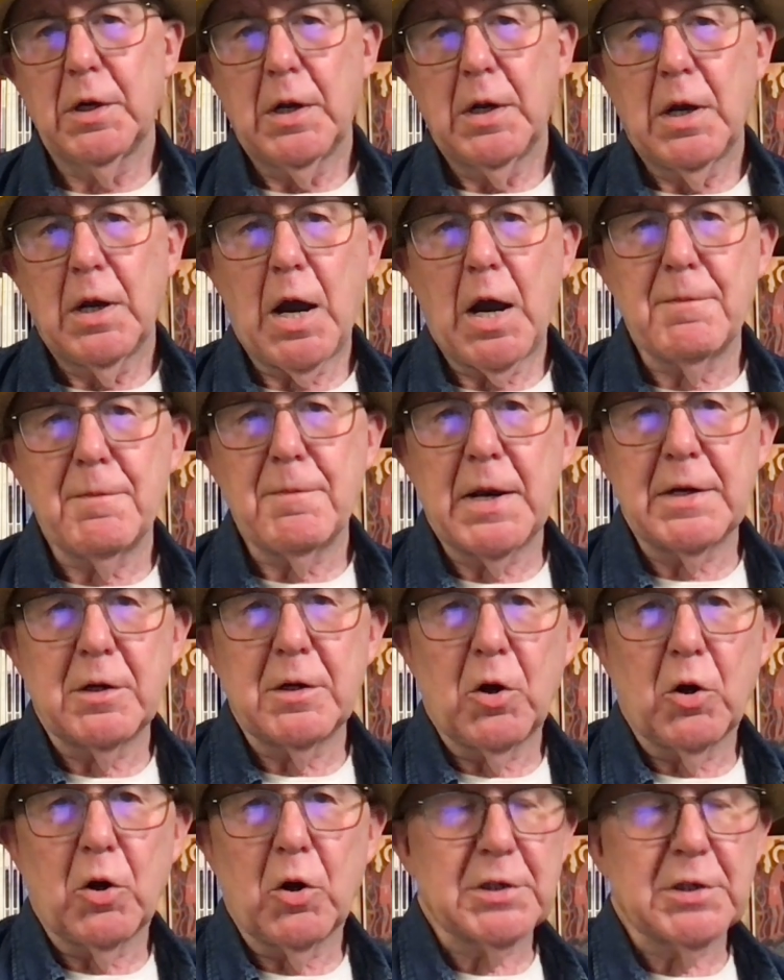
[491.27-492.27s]
I may
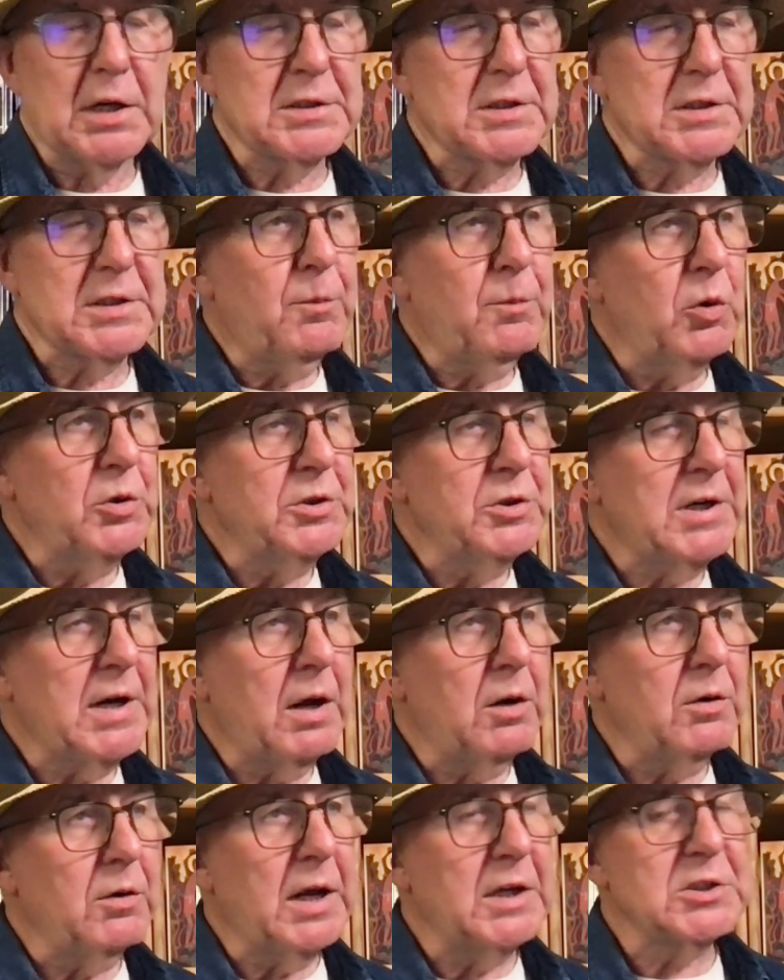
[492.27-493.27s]
not, as I pointed
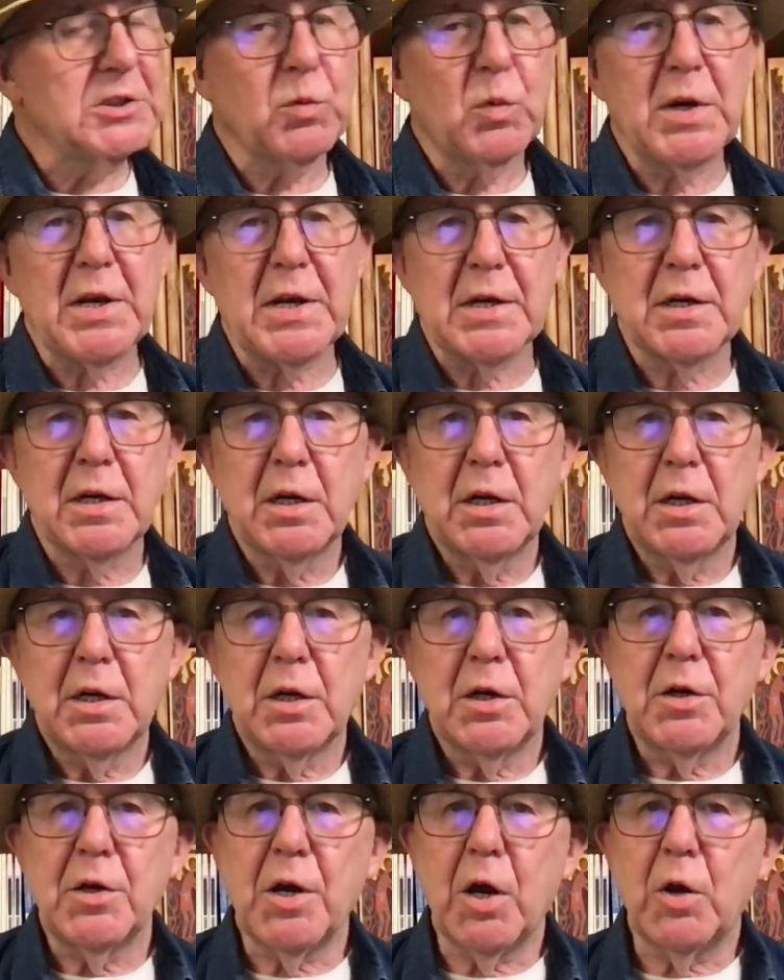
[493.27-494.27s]
out last week,
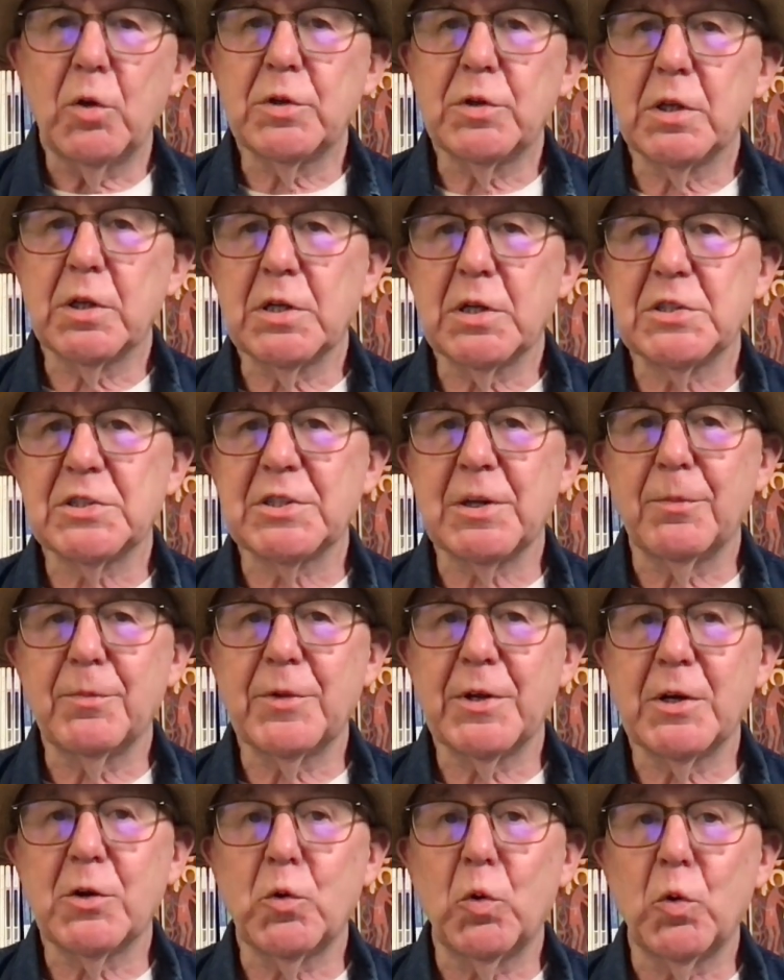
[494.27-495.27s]
know that there's
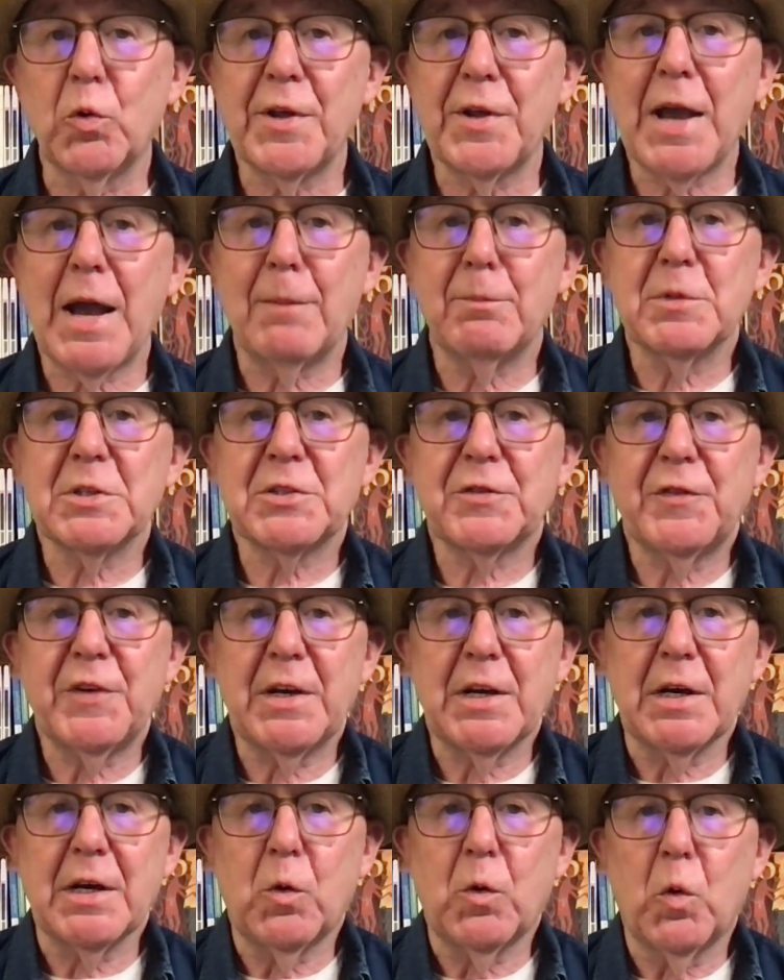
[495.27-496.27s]
something called the
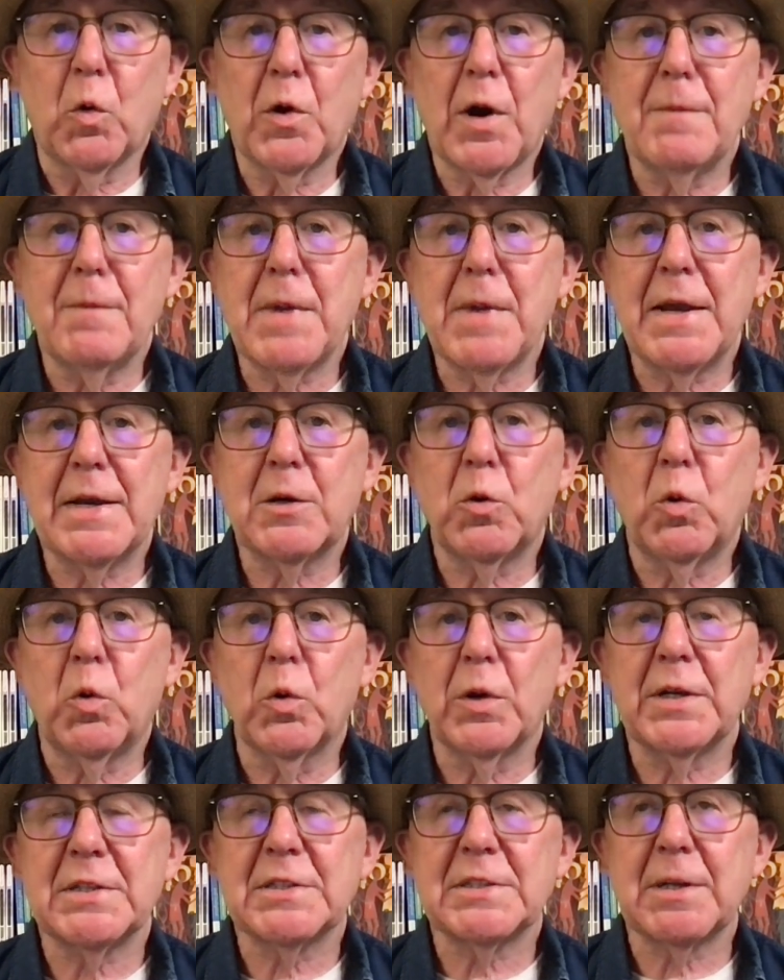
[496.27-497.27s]
atmosphere, or I may
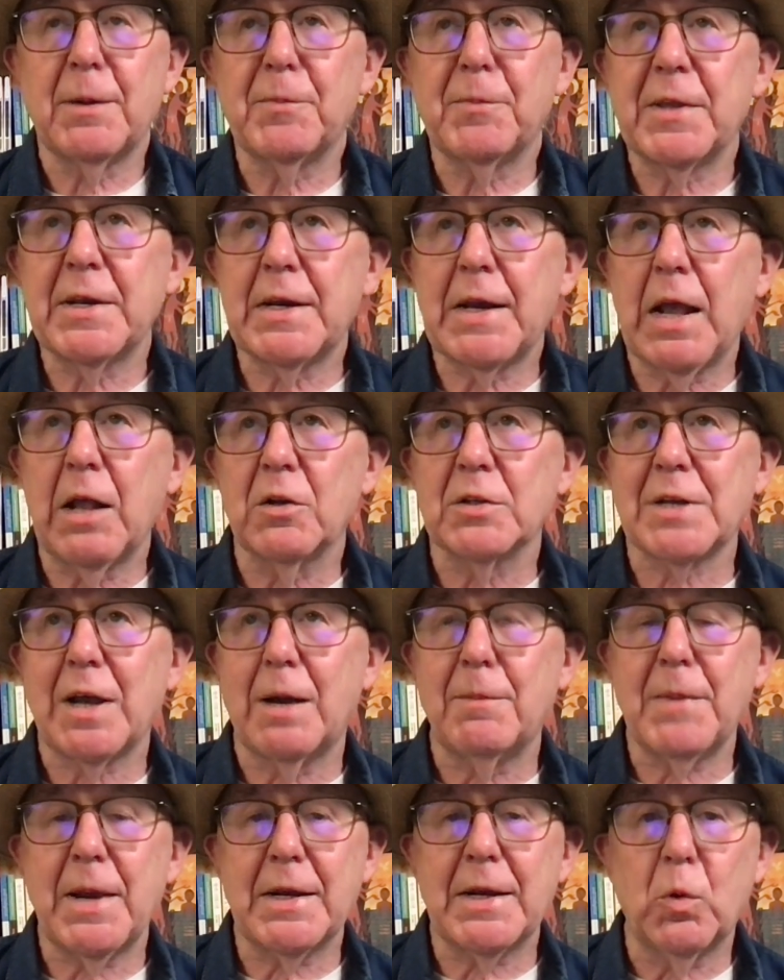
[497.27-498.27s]
call it something else.
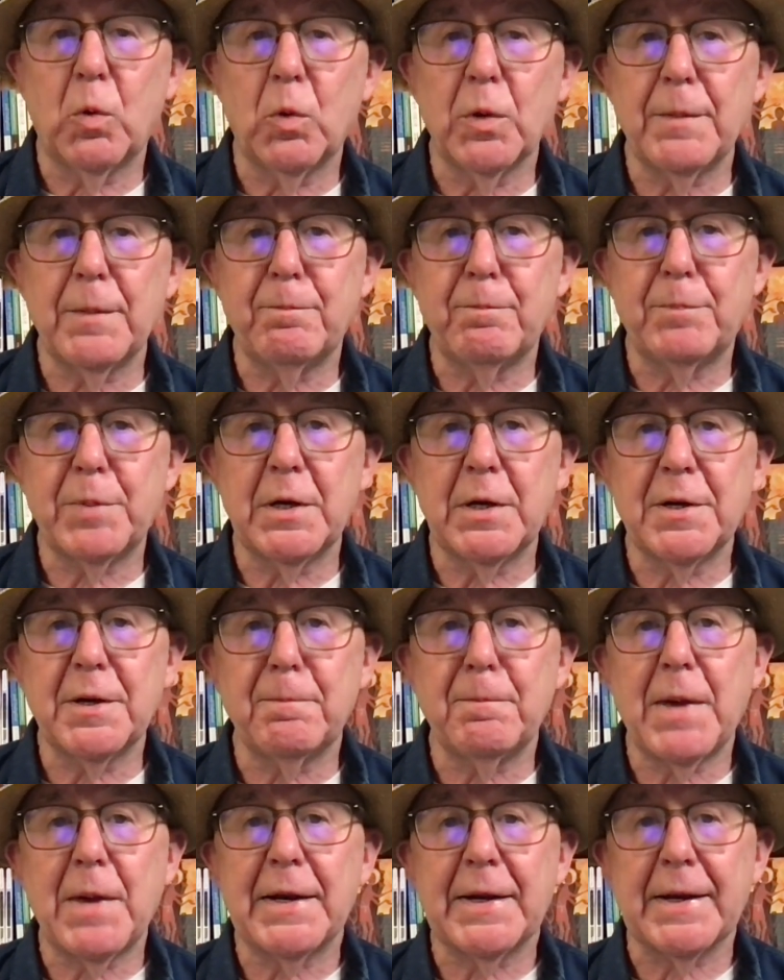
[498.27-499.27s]
I may call it
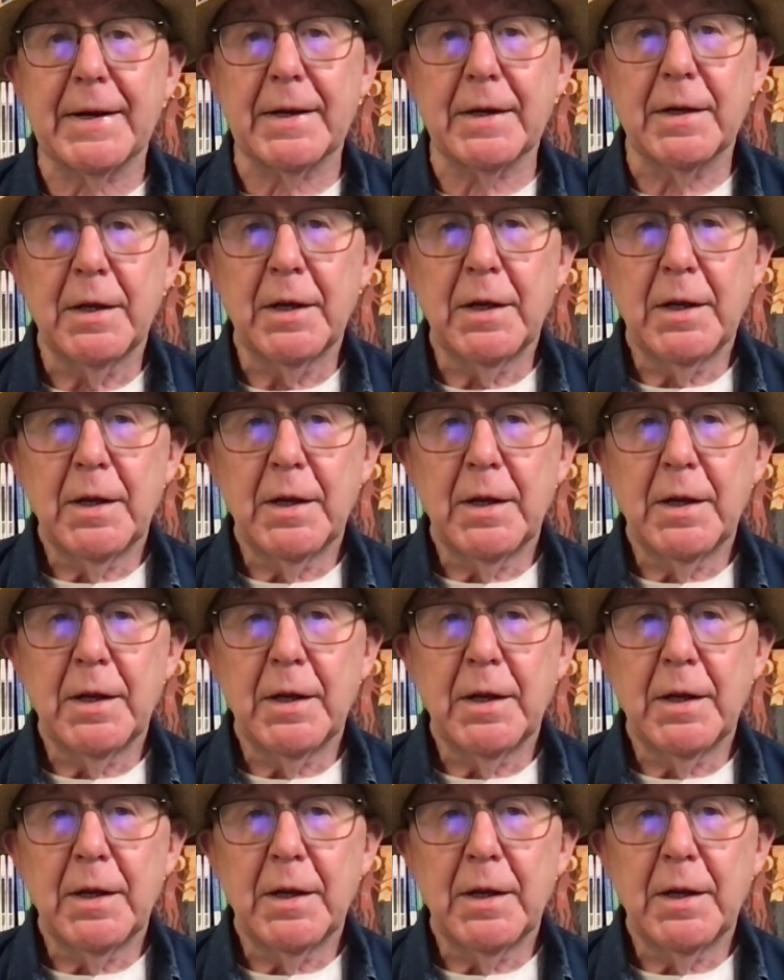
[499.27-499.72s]
Bernard Manning.